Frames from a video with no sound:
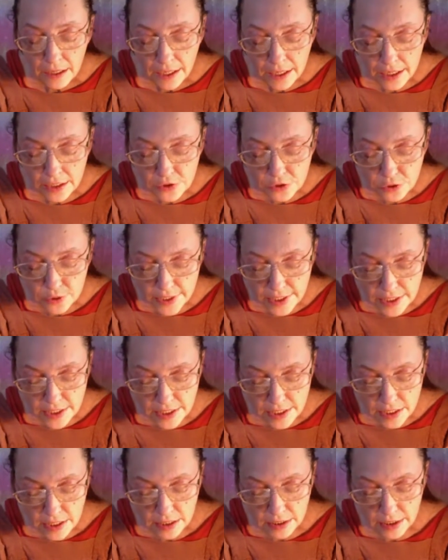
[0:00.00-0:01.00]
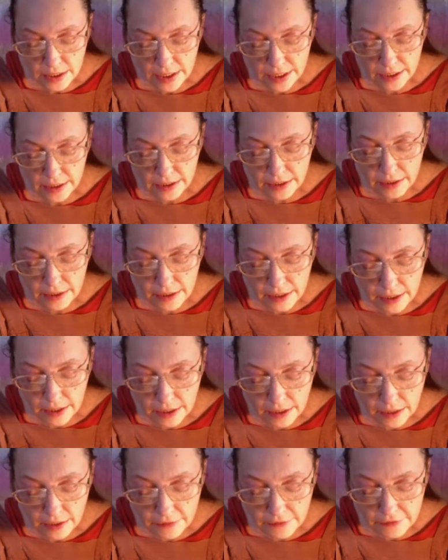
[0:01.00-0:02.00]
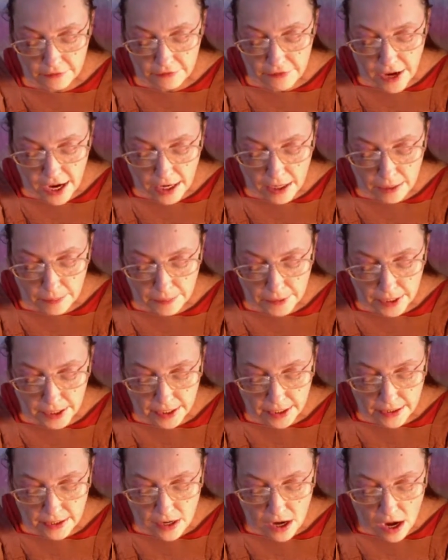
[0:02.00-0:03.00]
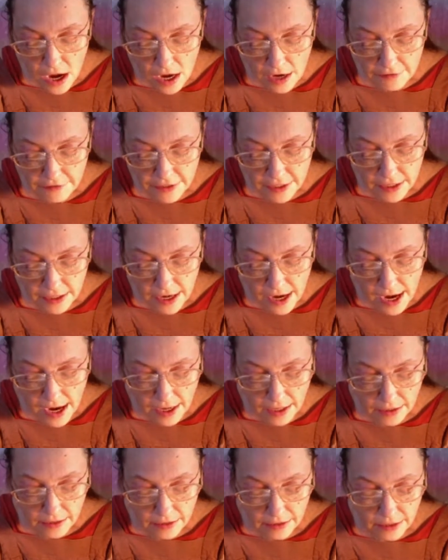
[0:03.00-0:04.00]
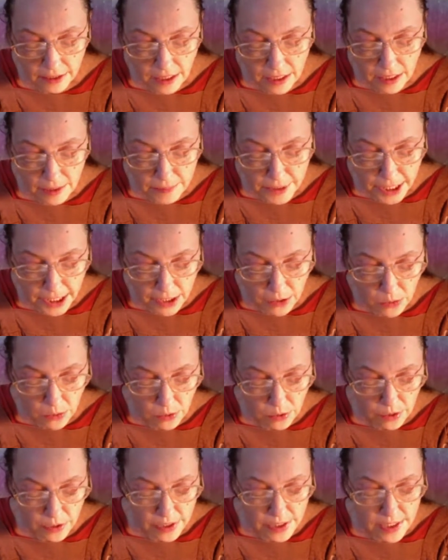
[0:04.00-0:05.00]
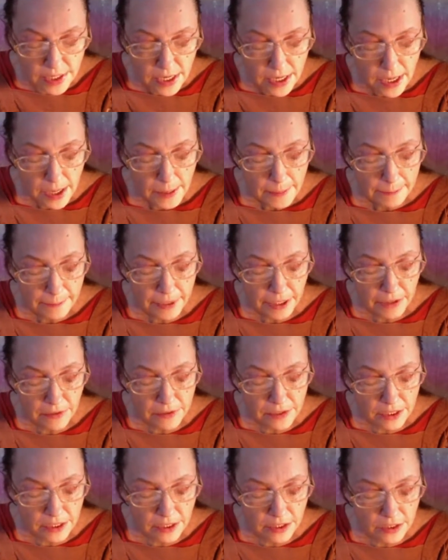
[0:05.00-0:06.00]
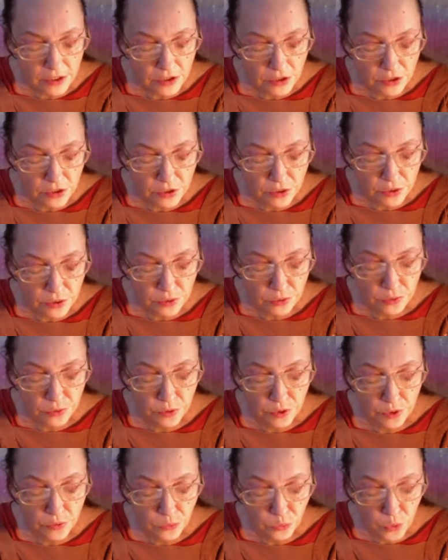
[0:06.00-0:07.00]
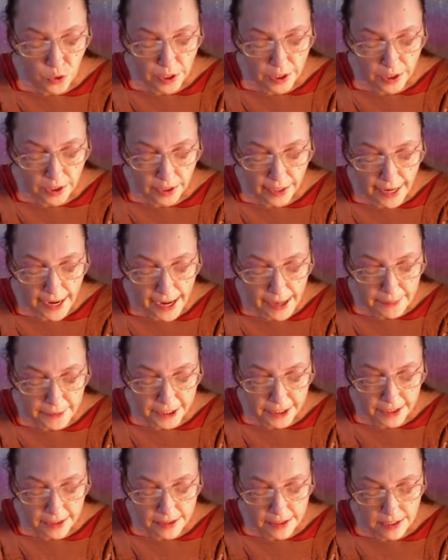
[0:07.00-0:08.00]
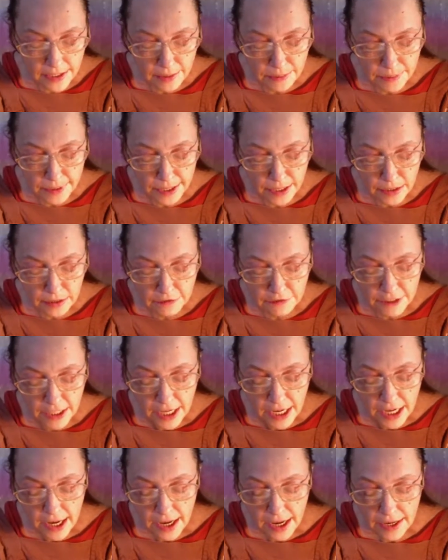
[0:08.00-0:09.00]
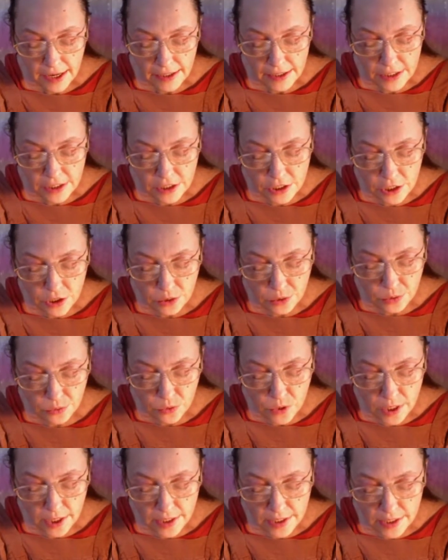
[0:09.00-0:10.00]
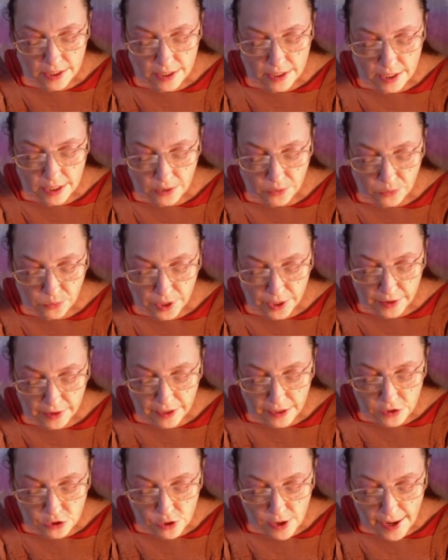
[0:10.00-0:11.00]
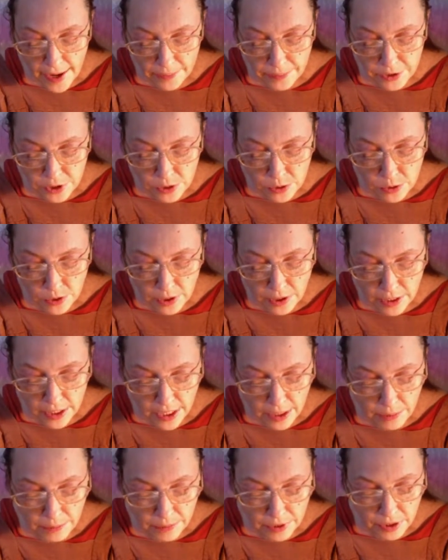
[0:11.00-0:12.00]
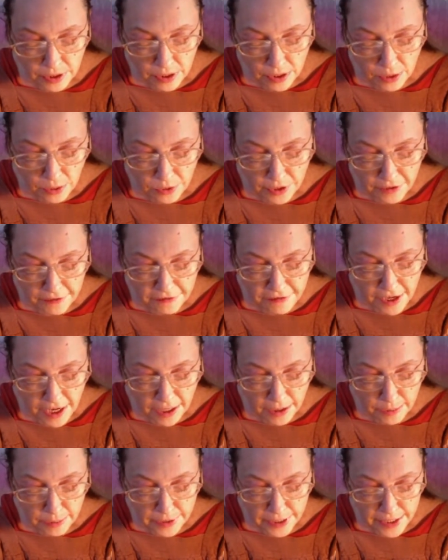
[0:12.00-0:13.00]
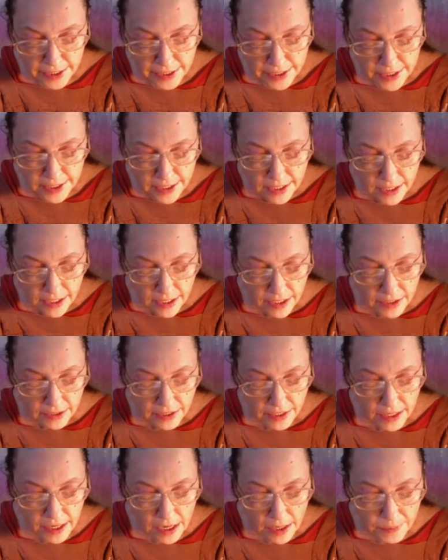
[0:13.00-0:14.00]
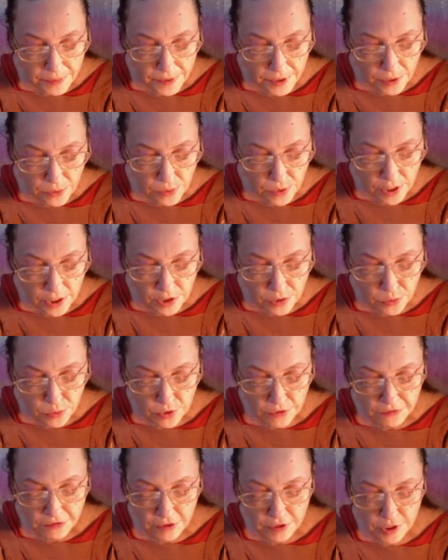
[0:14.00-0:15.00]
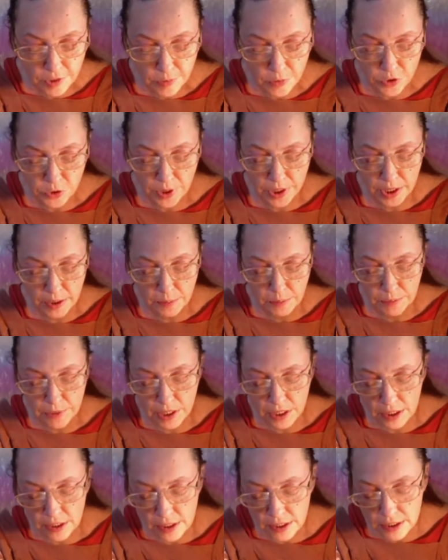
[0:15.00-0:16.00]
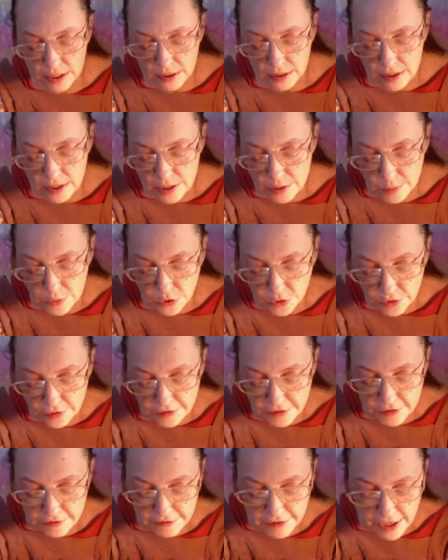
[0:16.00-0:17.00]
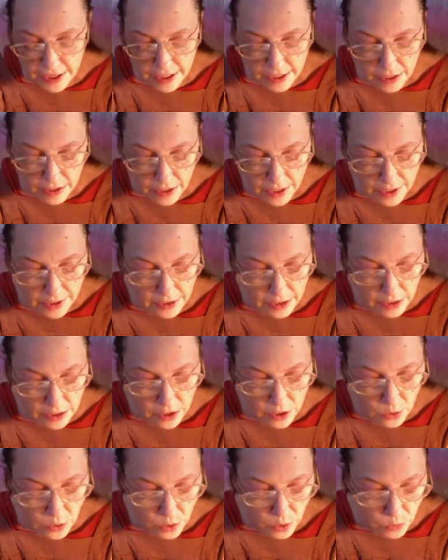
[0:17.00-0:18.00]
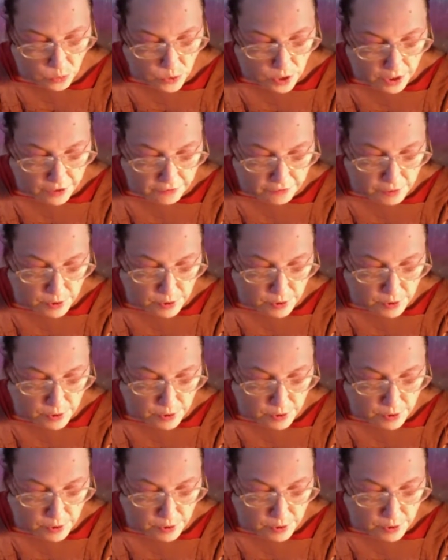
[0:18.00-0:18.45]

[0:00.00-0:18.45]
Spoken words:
Interestingly, the fireplace often had cubby holes built into wooden cabinets above and stone ones with a trap door down below the fireplace. The upper ones were for smoking meat in the smoke of the fire, and the lower one